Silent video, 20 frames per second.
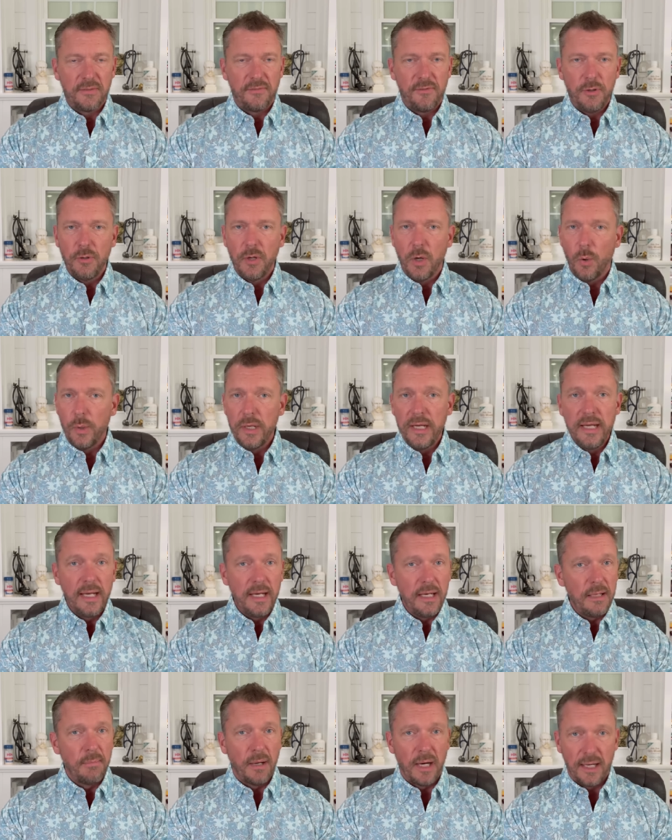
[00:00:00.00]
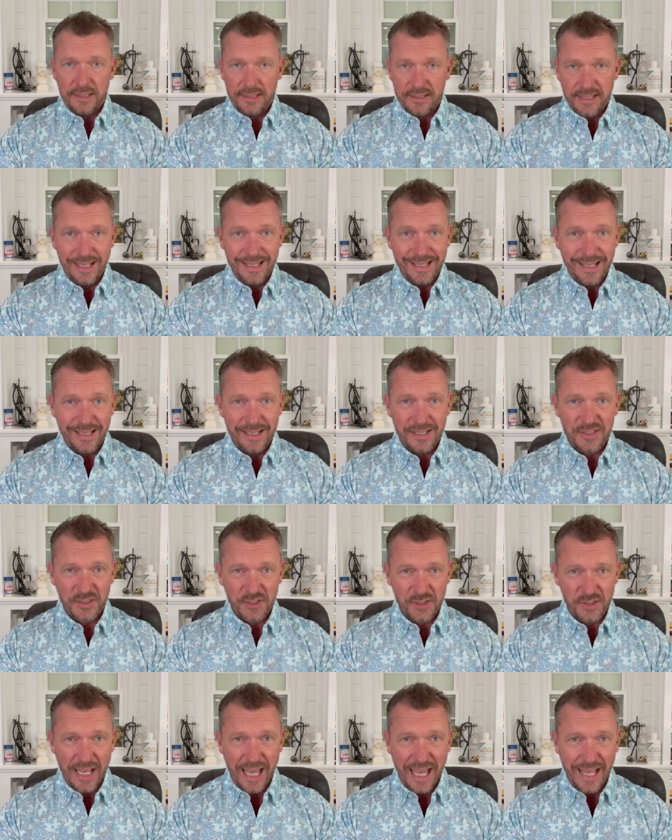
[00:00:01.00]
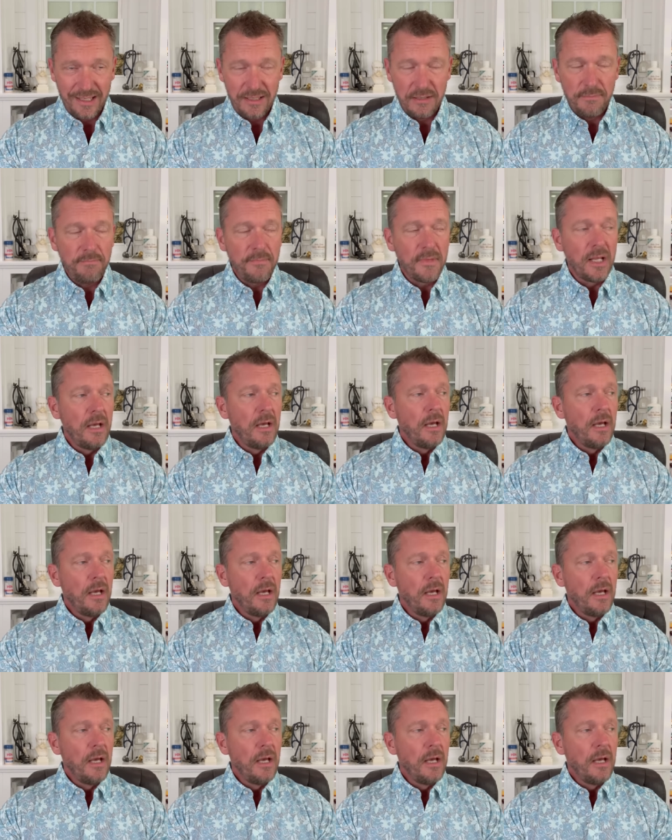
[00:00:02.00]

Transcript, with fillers: If you know anybody taking a statin,